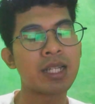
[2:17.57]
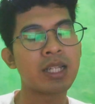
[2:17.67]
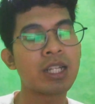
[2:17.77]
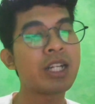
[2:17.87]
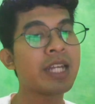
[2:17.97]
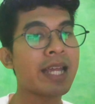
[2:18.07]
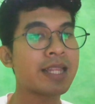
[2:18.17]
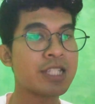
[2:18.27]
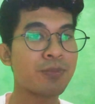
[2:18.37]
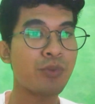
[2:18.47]
learning and
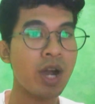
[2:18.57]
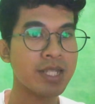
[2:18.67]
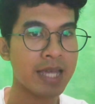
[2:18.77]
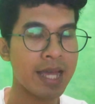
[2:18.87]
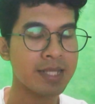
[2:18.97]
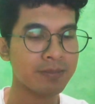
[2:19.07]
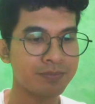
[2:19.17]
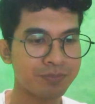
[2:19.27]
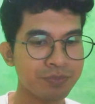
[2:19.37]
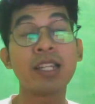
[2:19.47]
teaching process.
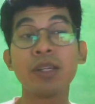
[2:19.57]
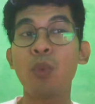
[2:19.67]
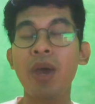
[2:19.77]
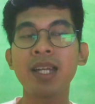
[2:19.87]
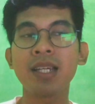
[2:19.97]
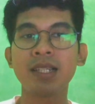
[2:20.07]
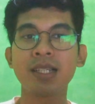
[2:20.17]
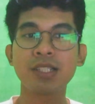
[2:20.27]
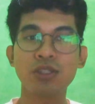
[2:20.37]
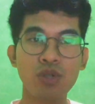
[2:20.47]
When
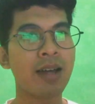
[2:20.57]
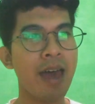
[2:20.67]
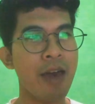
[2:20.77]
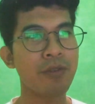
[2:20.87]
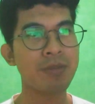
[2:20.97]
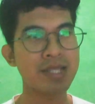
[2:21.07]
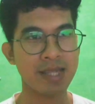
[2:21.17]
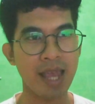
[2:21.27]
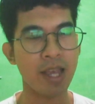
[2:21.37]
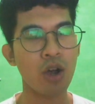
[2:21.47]
the student have a
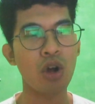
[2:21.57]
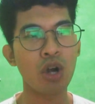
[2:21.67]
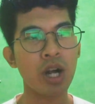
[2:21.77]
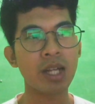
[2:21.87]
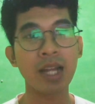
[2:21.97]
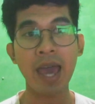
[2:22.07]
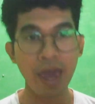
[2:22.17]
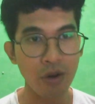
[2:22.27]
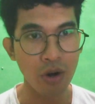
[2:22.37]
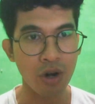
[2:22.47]
mistake or an
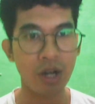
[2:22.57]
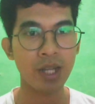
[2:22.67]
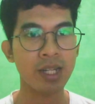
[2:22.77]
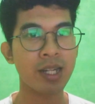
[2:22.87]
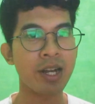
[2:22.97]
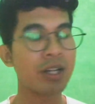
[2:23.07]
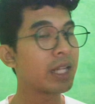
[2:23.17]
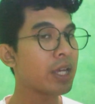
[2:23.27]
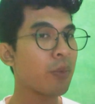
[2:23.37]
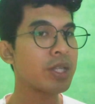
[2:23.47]
error in their
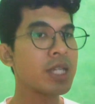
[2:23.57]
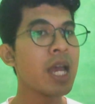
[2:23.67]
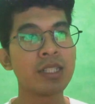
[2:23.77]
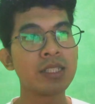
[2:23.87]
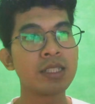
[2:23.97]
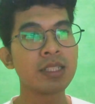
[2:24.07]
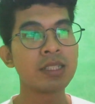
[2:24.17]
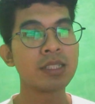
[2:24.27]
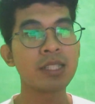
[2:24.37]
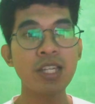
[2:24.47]
language,
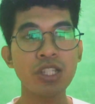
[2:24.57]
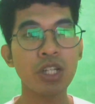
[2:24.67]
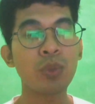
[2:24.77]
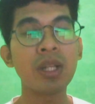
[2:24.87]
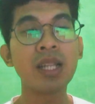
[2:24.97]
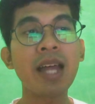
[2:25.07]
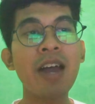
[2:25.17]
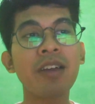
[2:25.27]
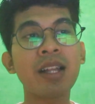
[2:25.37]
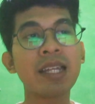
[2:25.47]
the teacher will
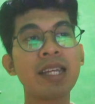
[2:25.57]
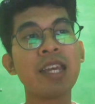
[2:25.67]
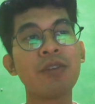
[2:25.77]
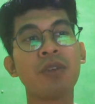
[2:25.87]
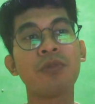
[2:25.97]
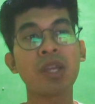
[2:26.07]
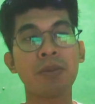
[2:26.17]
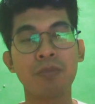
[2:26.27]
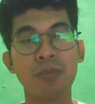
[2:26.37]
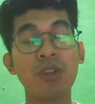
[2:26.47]
directly give the
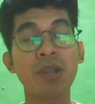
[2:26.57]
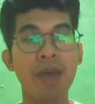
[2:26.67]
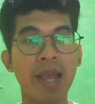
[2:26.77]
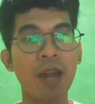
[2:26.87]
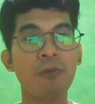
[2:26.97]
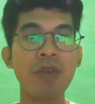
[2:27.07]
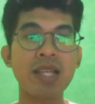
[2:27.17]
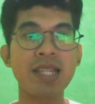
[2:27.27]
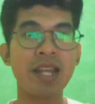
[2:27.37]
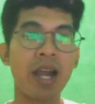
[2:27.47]
feedback and
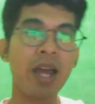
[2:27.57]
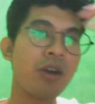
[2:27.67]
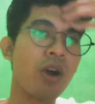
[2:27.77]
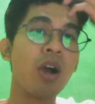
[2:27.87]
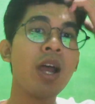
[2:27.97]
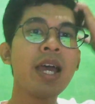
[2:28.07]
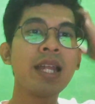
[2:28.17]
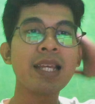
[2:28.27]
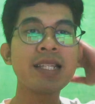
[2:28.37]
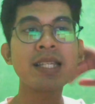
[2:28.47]
fix their error.
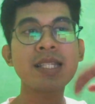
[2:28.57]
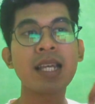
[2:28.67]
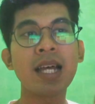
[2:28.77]
This is